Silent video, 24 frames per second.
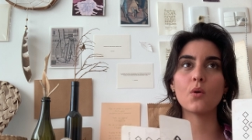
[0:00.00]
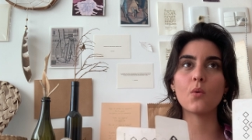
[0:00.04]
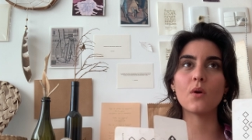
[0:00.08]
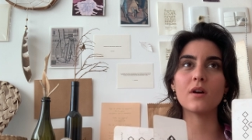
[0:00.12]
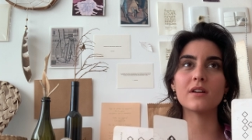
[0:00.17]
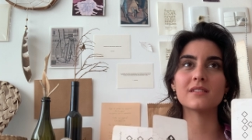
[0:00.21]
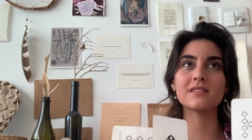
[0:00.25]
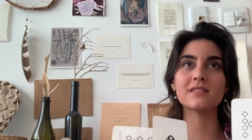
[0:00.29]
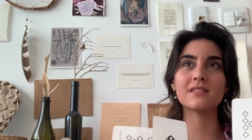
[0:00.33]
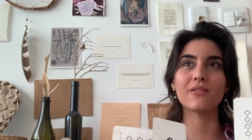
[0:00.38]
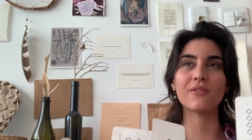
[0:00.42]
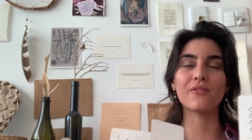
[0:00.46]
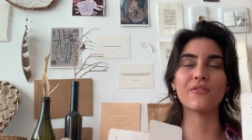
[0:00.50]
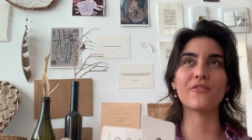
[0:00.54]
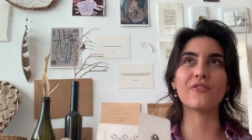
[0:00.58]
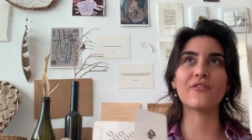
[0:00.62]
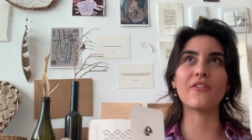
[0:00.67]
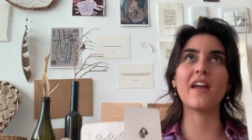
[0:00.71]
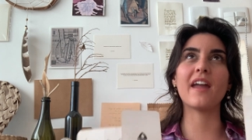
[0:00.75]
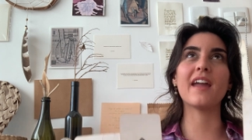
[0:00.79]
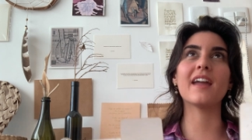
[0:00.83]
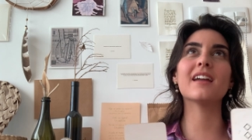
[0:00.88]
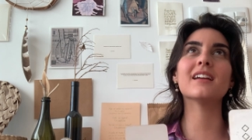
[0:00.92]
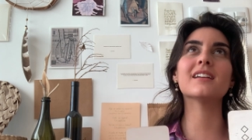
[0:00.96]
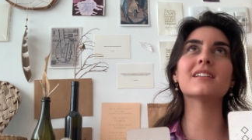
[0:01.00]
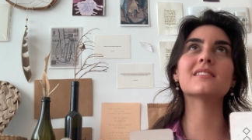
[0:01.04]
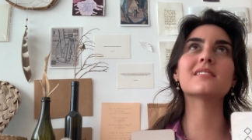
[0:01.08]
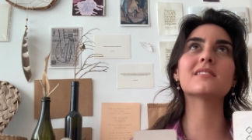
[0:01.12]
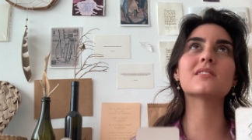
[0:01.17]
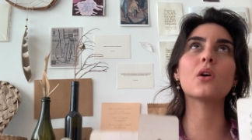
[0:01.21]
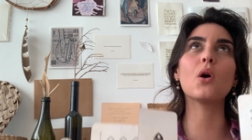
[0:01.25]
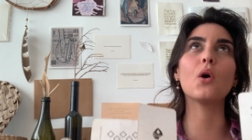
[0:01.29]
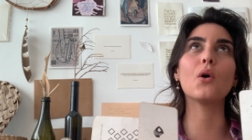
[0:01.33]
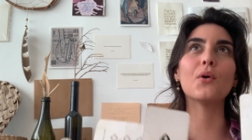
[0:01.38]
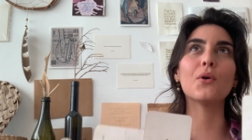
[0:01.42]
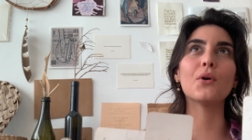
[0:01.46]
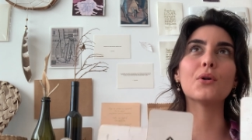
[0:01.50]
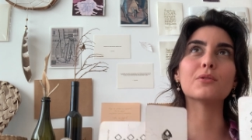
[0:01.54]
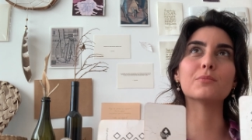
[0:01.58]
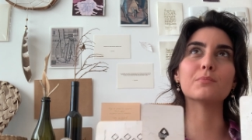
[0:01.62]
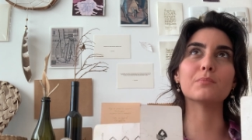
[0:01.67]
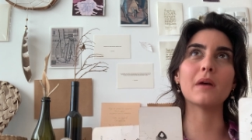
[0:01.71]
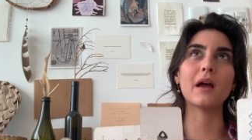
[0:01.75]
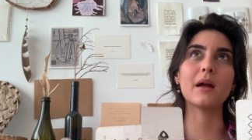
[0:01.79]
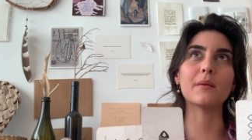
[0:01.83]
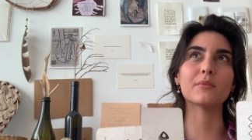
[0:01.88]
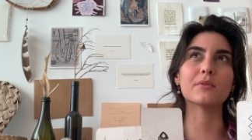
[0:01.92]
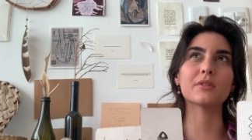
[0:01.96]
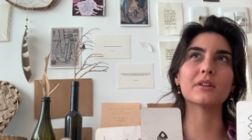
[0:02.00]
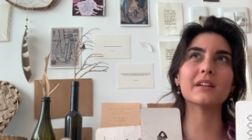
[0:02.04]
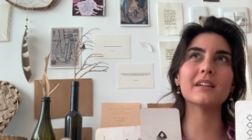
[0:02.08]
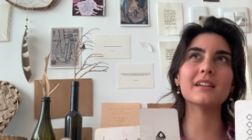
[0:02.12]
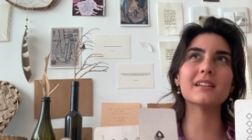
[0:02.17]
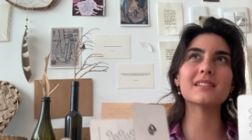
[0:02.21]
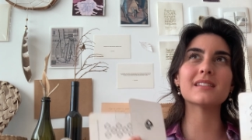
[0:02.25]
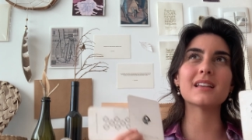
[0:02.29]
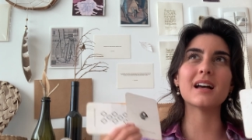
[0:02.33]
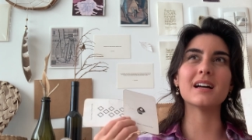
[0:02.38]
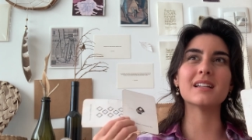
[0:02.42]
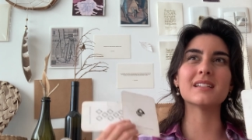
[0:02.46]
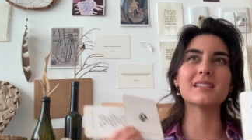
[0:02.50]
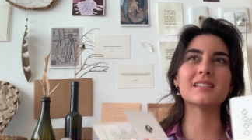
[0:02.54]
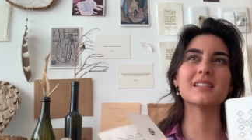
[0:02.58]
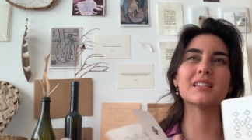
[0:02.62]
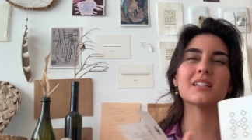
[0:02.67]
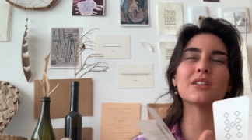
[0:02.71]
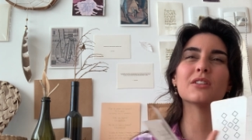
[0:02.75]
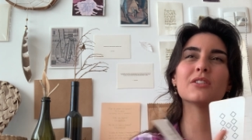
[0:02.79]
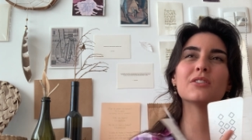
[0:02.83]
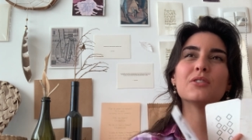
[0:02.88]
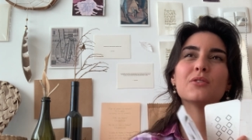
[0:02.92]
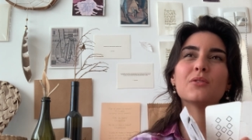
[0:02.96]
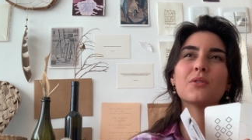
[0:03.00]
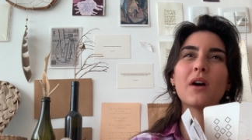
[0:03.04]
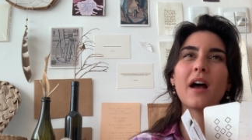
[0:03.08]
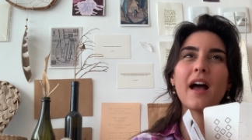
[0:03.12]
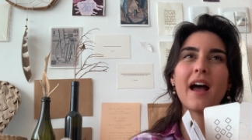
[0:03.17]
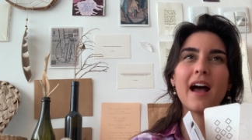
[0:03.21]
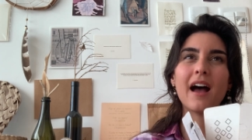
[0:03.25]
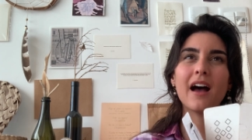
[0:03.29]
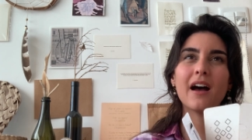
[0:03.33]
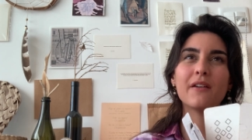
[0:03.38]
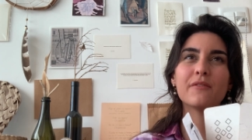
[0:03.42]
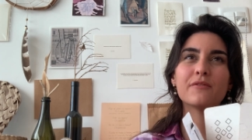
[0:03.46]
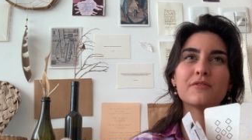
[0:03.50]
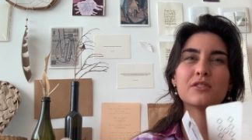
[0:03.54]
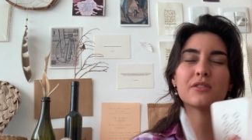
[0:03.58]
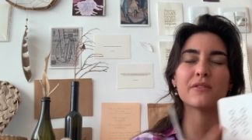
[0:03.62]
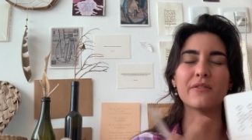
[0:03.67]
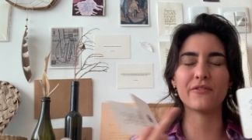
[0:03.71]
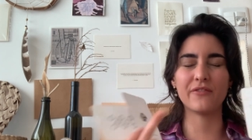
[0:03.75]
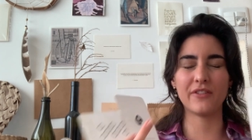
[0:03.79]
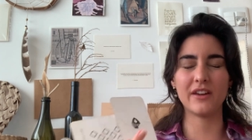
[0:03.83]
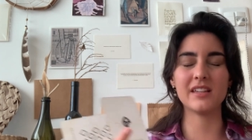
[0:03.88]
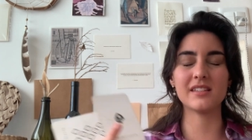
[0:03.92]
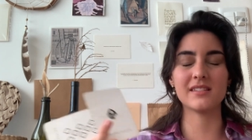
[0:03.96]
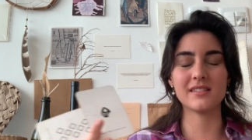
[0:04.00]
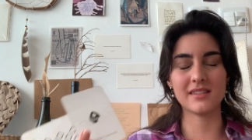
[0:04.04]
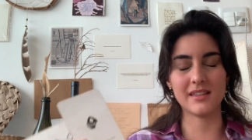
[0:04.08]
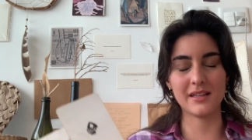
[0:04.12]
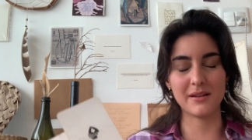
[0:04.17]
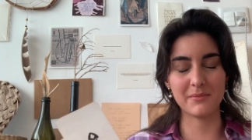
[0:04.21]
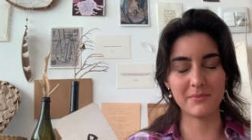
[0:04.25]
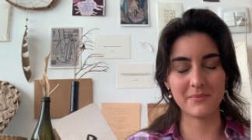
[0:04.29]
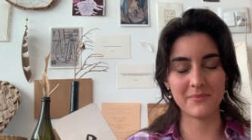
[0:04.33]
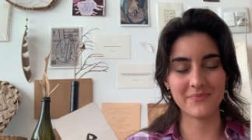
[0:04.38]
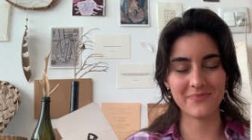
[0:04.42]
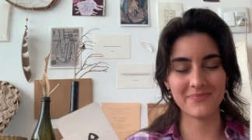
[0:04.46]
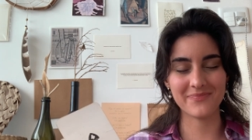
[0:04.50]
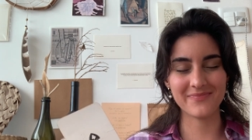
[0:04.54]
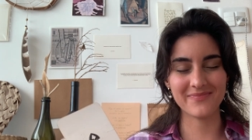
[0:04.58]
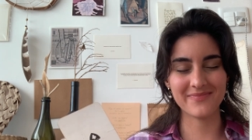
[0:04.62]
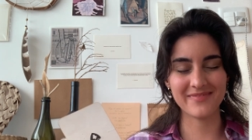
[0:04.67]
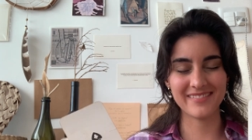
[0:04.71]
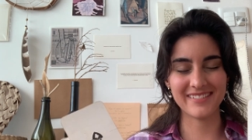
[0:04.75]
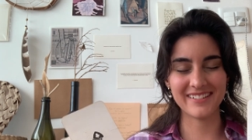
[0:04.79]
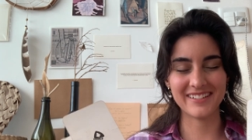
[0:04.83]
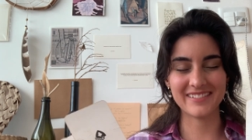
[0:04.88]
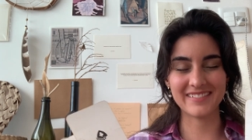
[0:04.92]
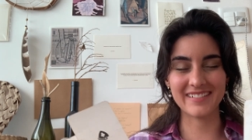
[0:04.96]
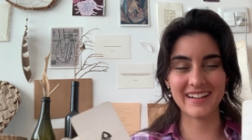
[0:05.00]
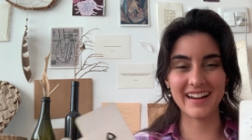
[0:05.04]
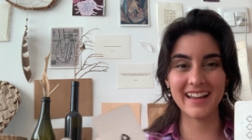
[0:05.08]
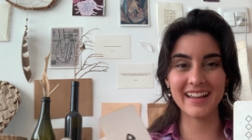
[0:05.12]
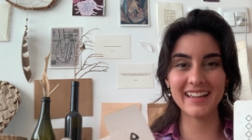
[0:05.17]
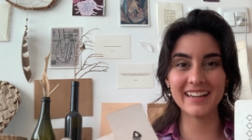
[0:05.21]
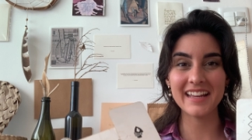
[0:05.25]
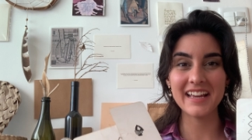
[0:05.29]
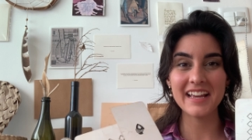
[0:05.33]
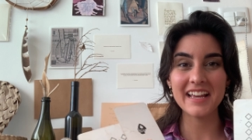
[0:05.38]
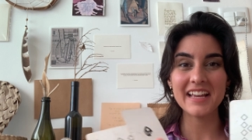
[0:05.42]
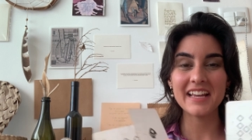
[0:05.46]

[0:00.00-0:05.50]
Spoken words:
want to face old memories until you have to face them, right?